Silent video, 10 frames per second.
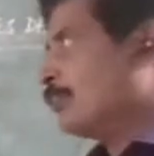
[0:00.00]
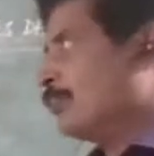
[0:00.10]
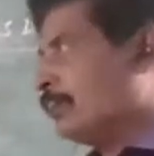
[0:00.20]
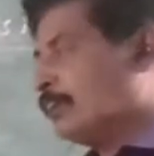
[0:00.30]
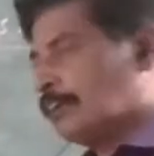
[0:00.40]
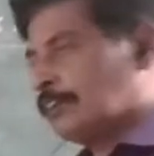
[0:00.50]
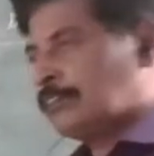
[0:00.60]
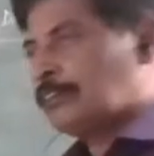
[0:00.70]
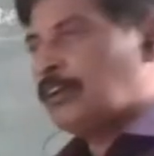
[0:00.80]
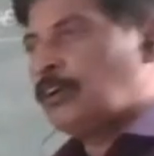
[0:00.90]
see that
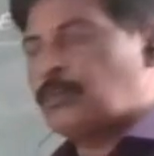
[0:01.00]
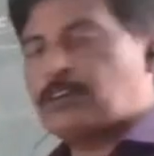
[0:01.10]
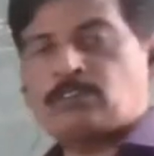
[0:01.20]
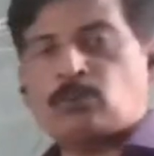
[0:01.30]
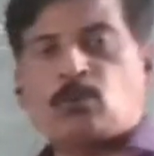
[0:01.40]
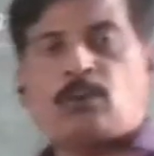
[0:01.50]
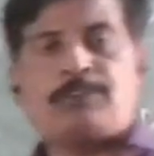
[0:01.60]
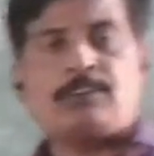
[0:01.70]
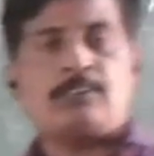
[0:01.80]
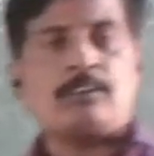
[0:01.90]
what is the role of
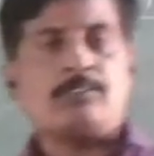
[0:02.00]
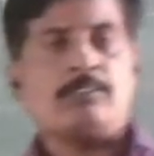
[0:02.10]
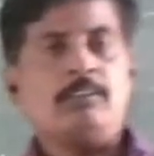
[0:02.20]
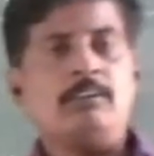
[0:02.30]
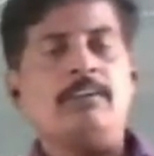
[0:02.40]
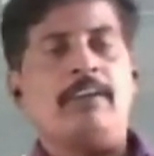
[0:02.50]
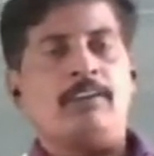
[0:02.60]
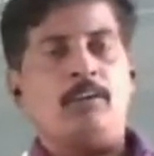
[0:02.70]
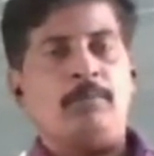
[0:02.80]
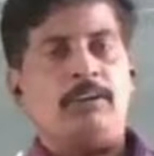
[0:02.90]
education in
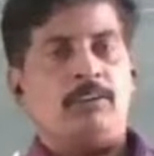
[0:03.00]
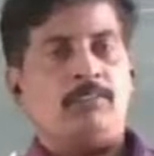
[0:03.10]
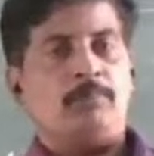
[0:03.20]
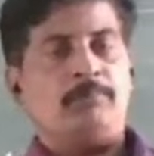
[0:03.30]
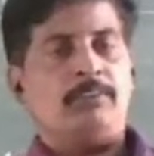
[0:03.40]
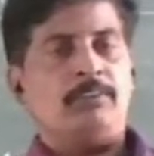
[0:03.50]
economic development.